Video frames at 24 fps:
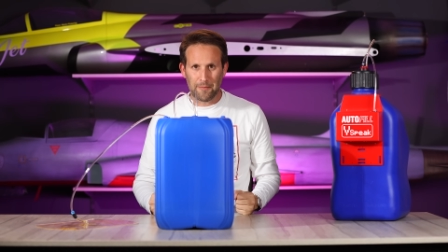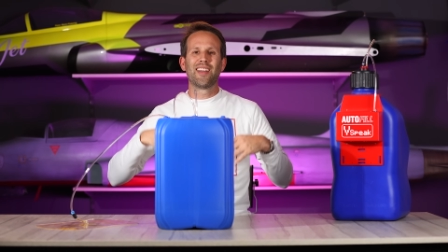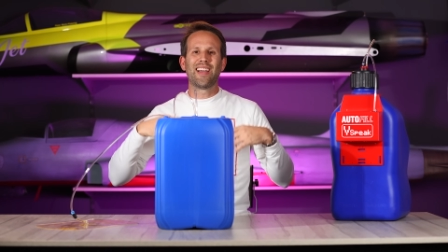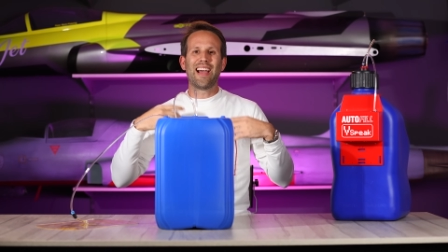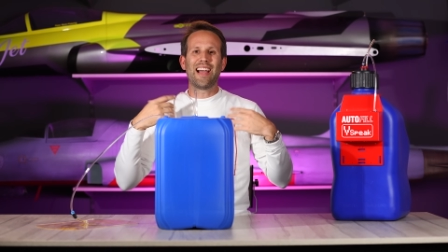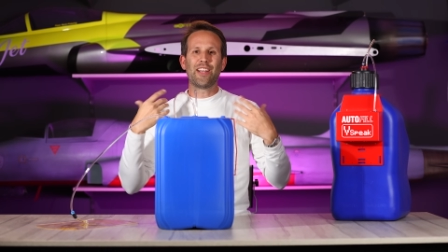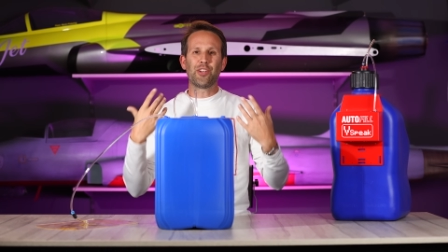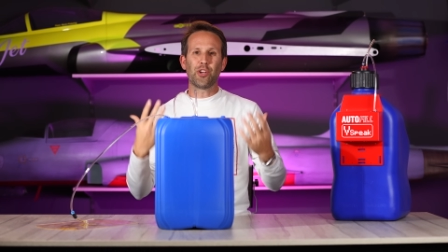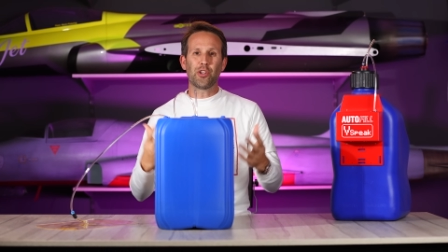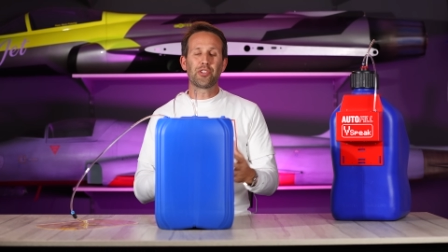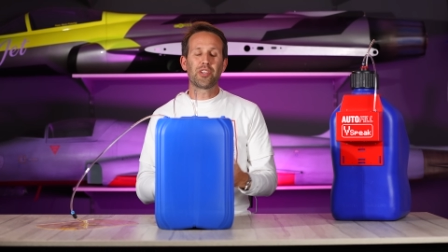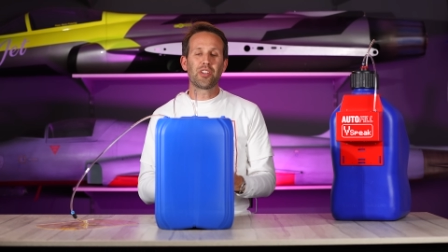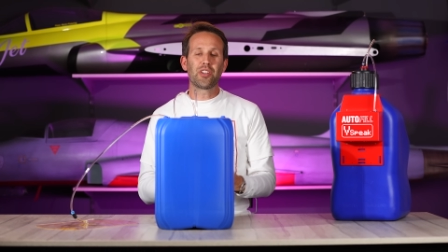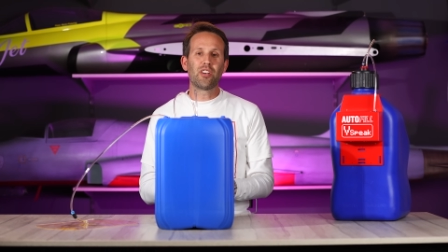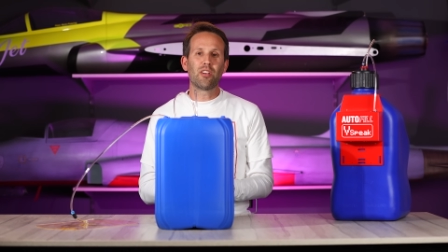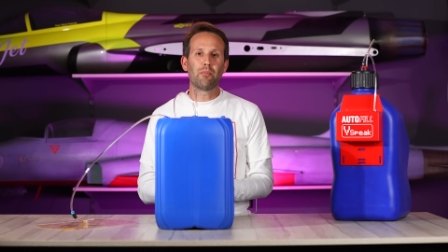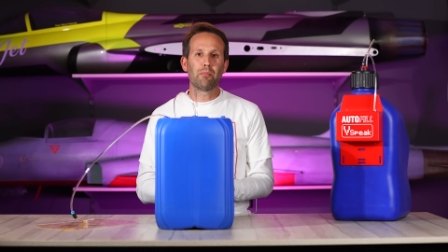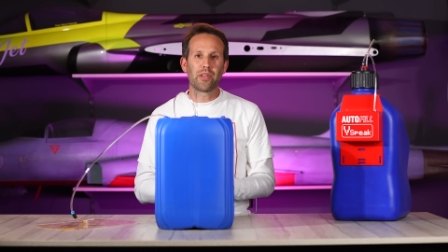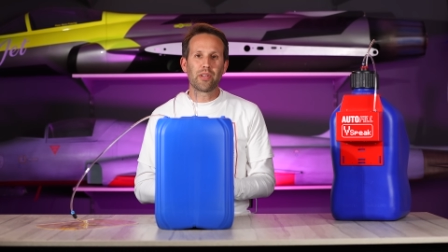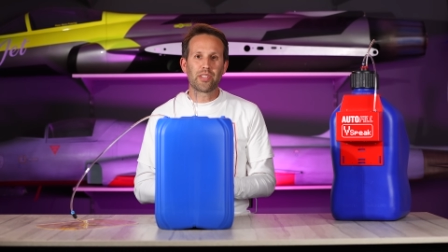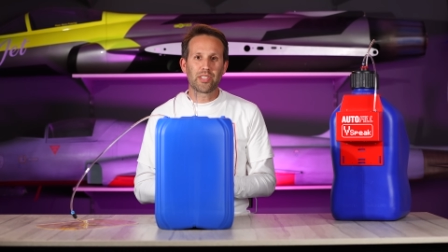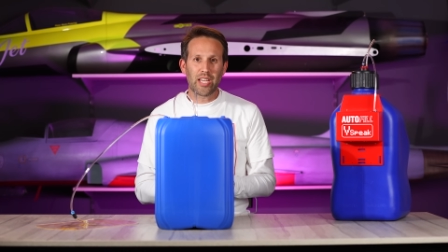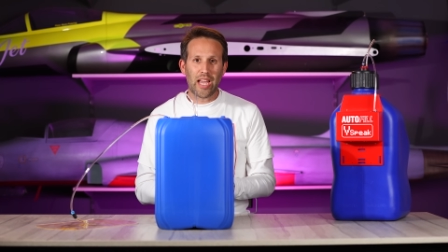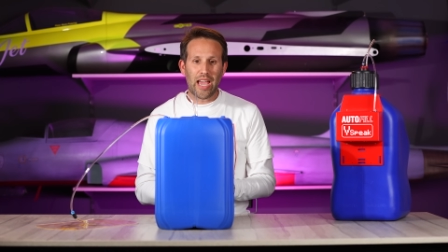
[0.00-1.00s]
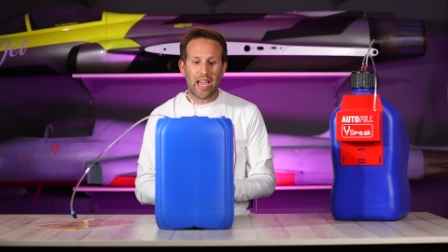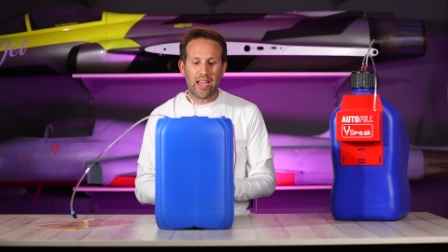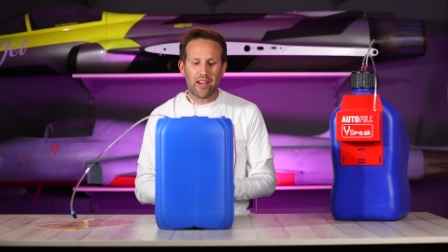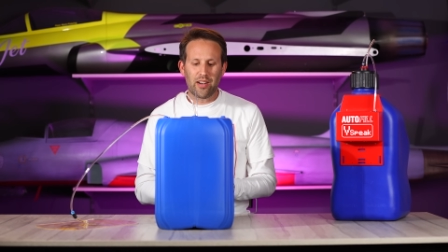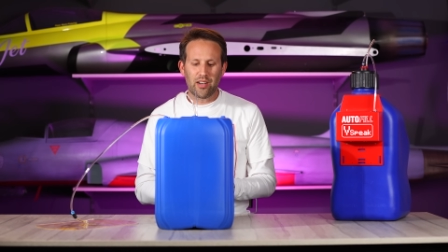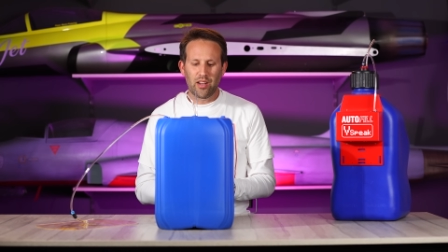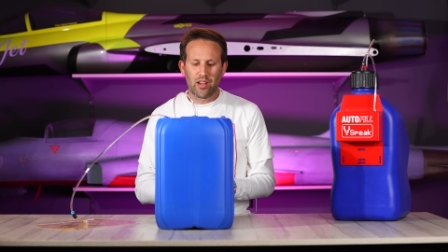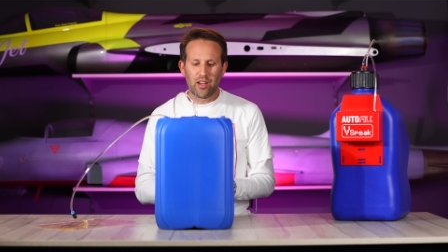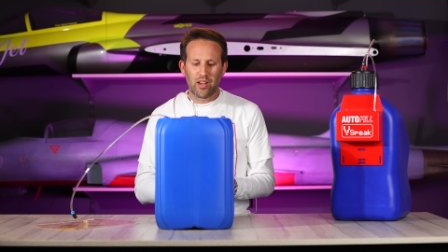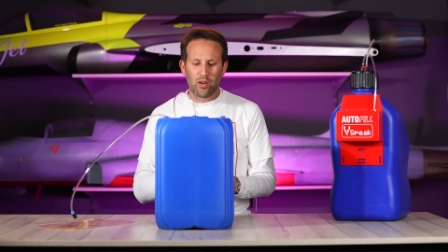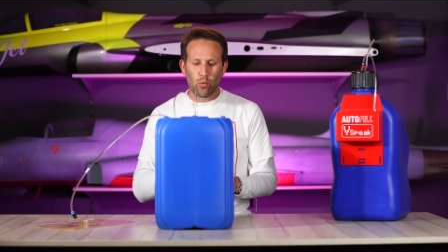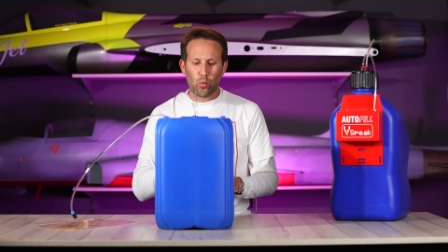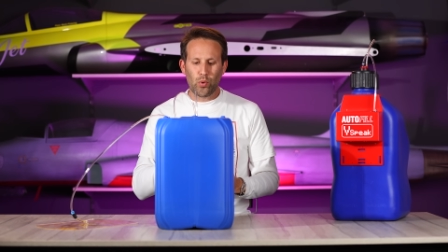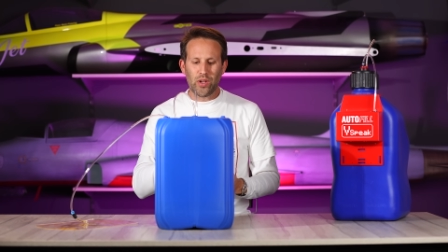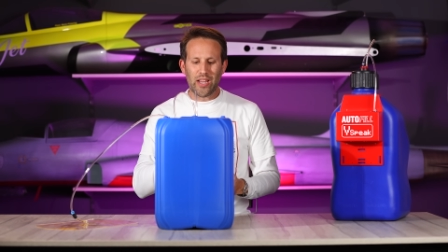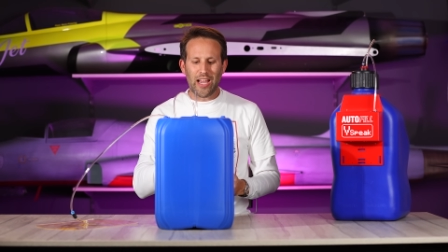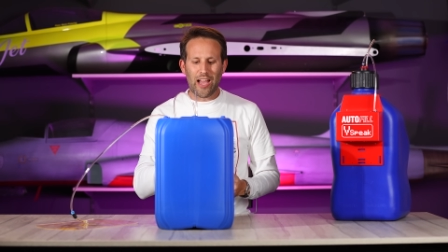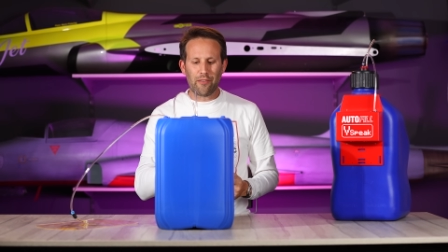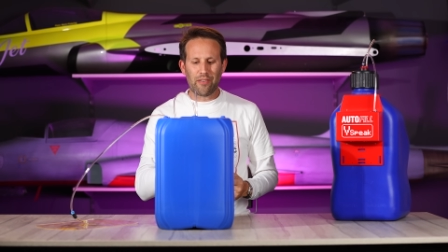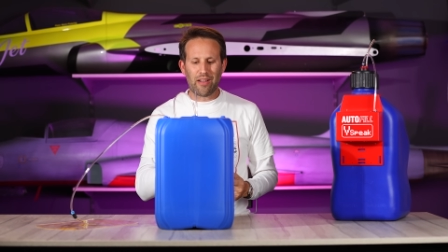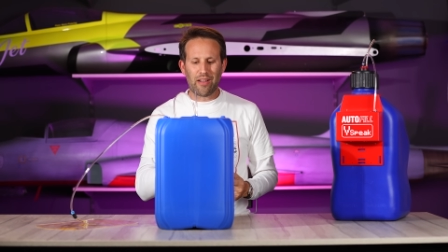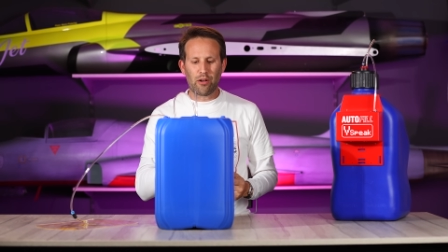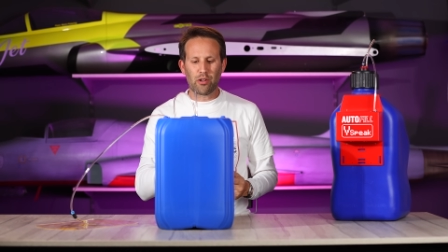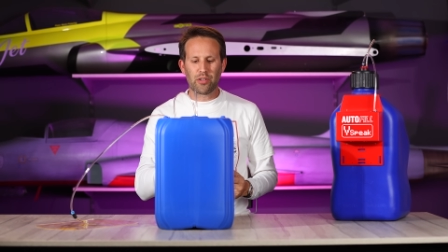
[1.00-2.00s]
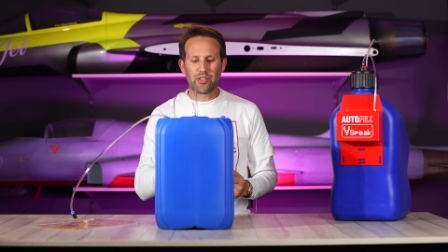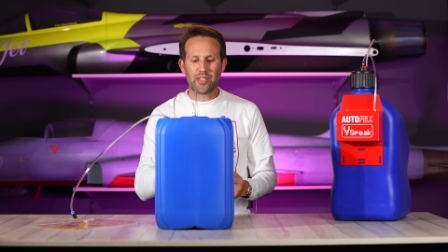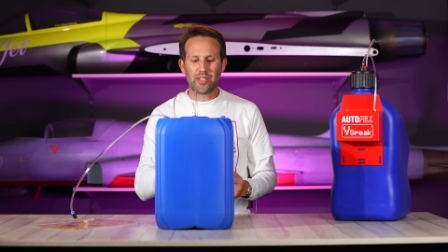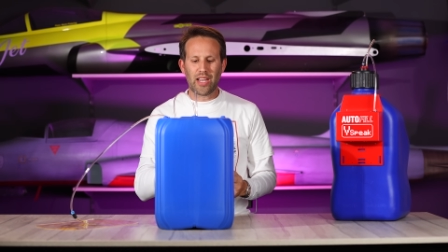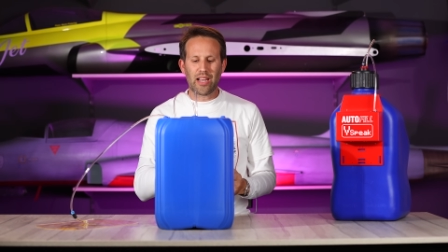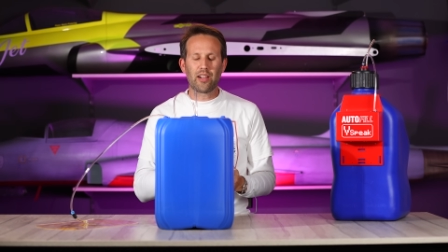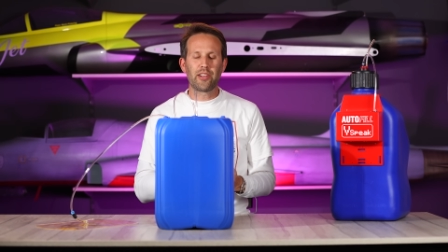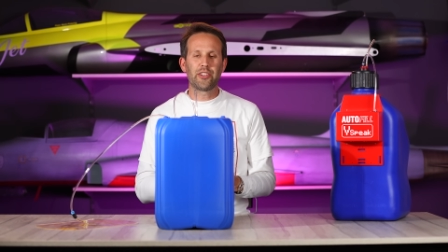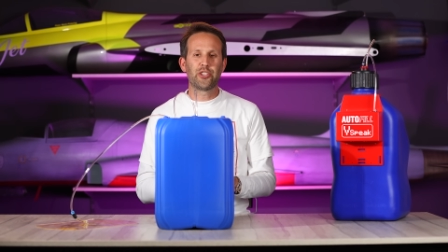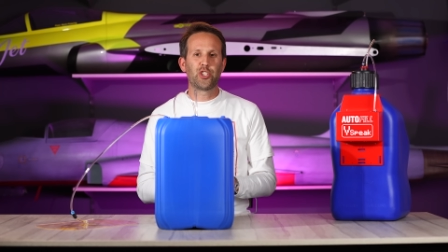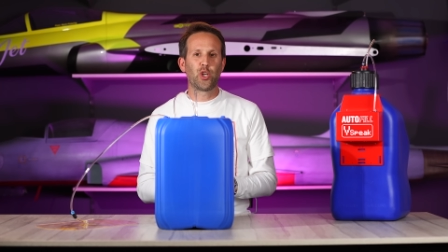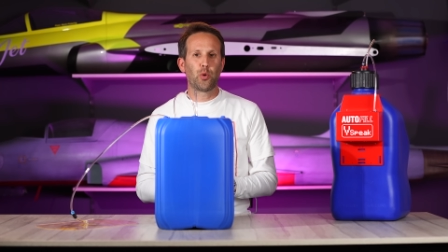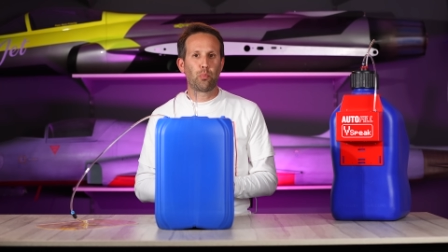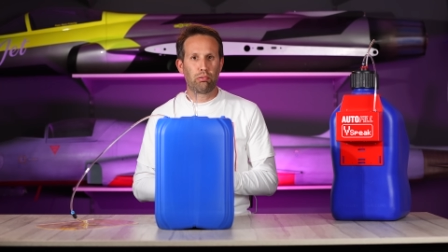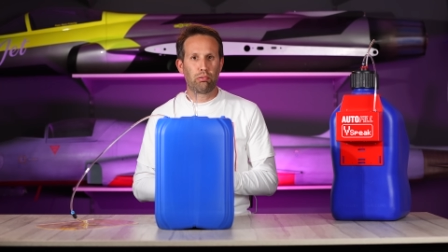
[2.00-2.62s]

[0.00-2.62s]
And on to number 10, we have our delta